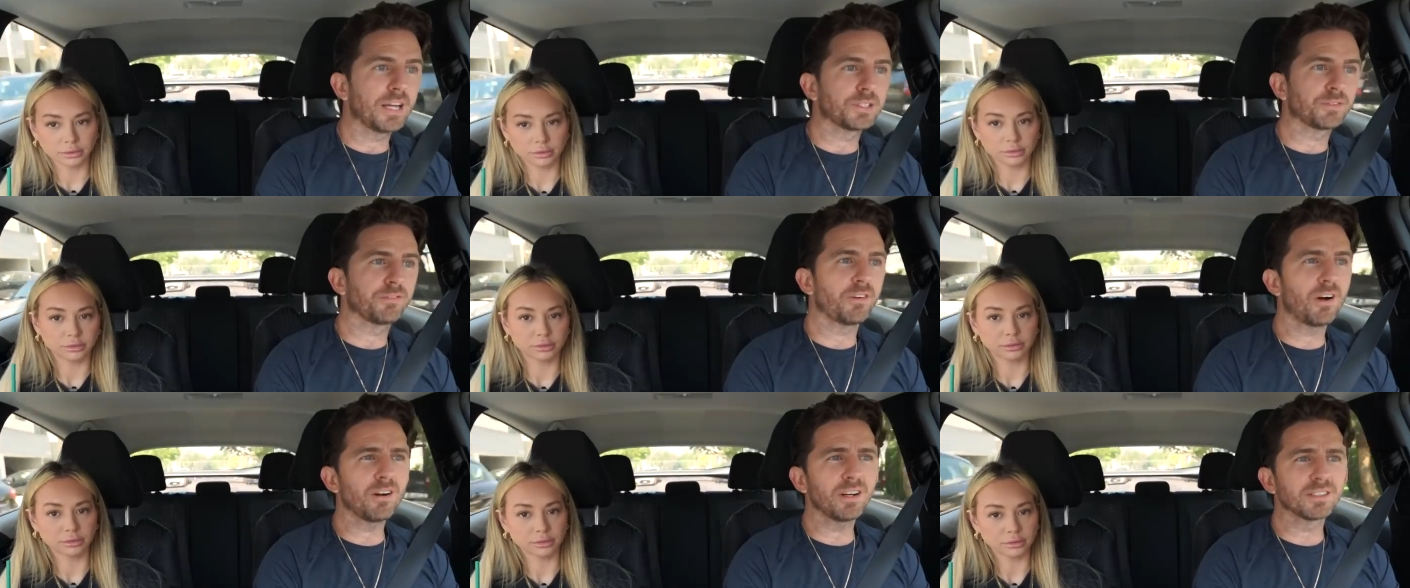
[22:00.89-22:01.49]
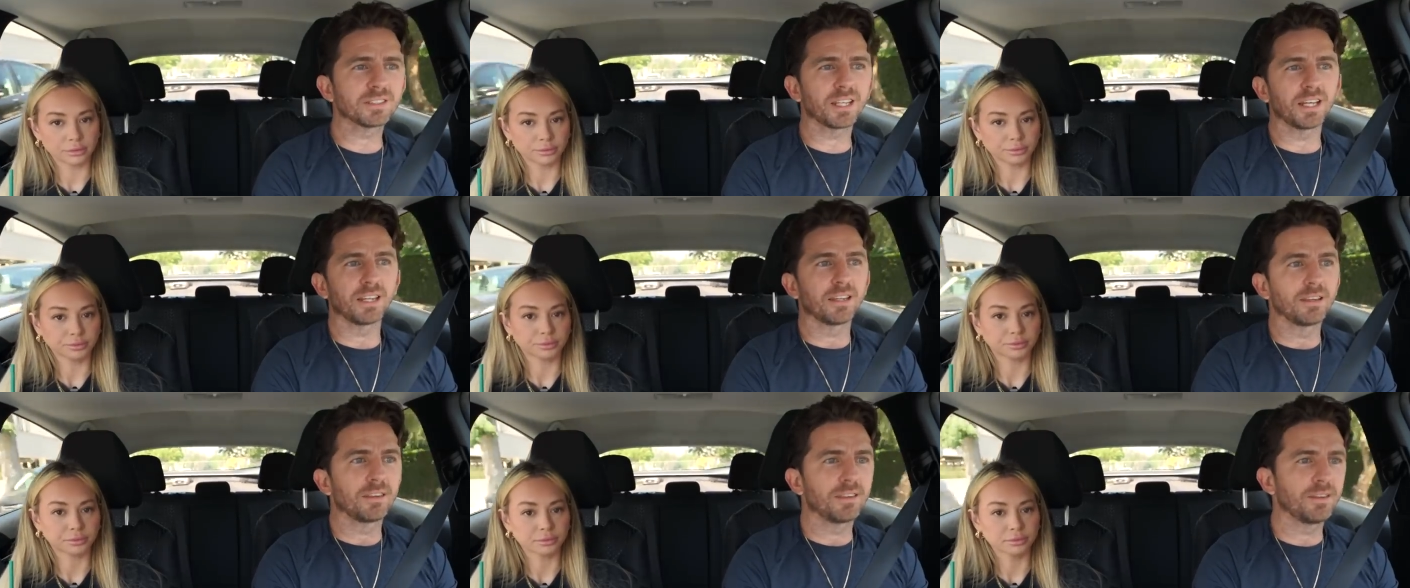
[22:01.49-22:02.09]
Speaker 1: as far as like
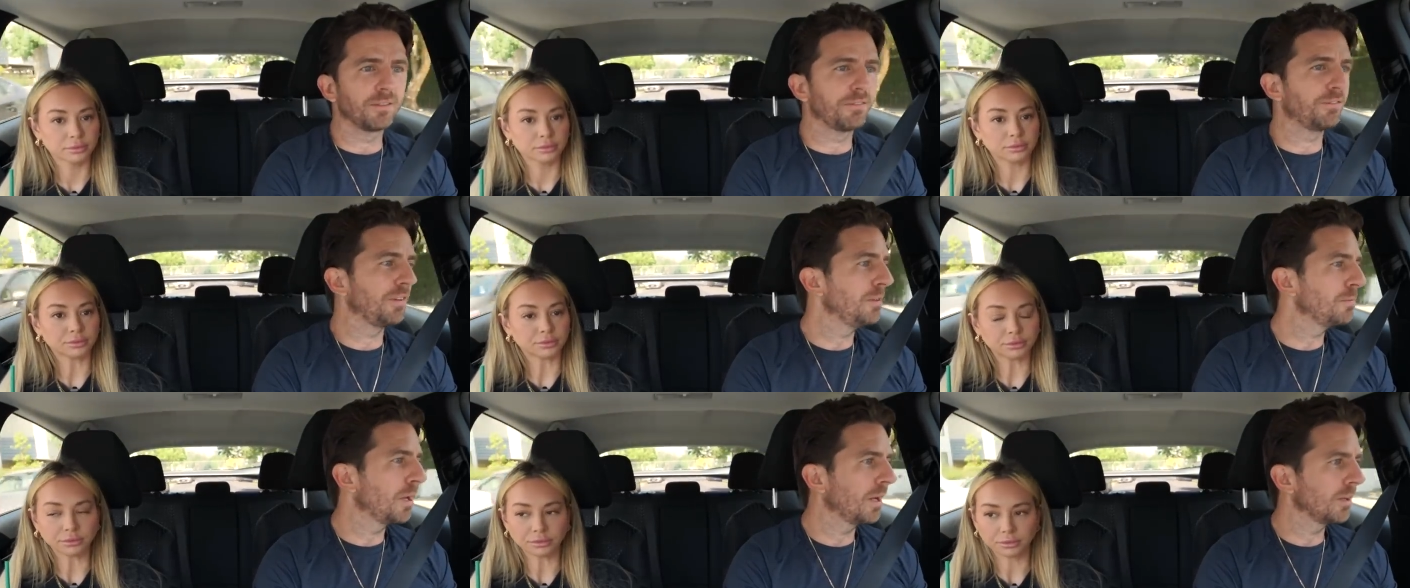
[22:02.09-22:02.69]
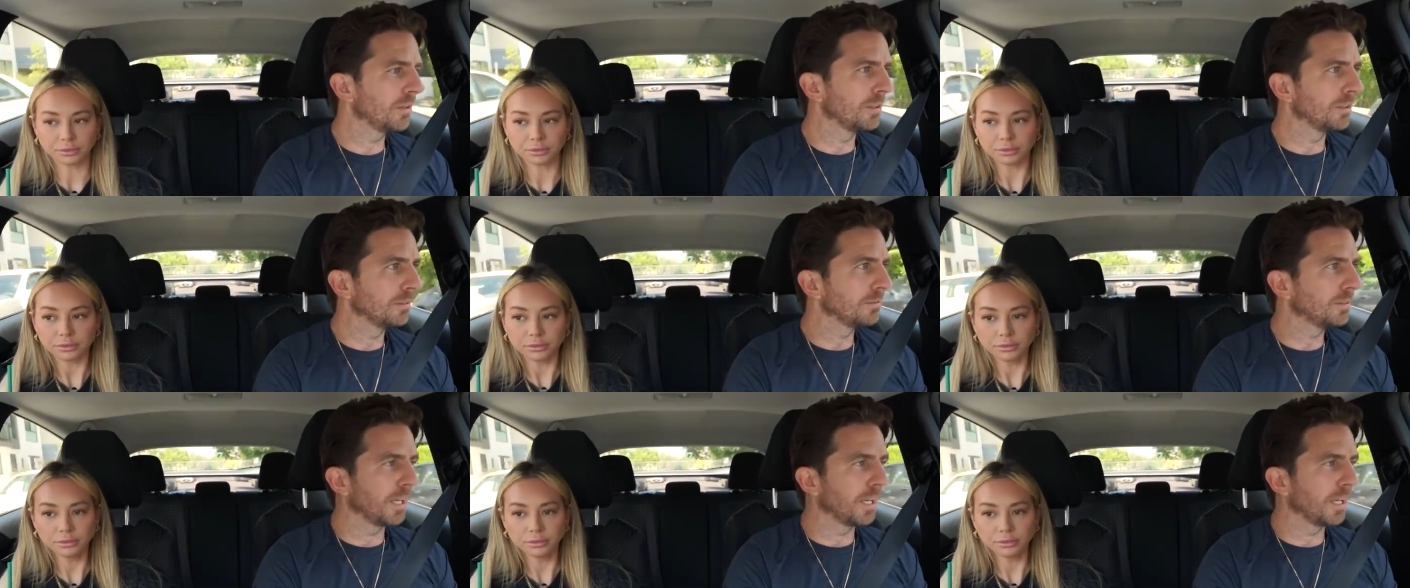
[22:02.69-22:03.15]
the female,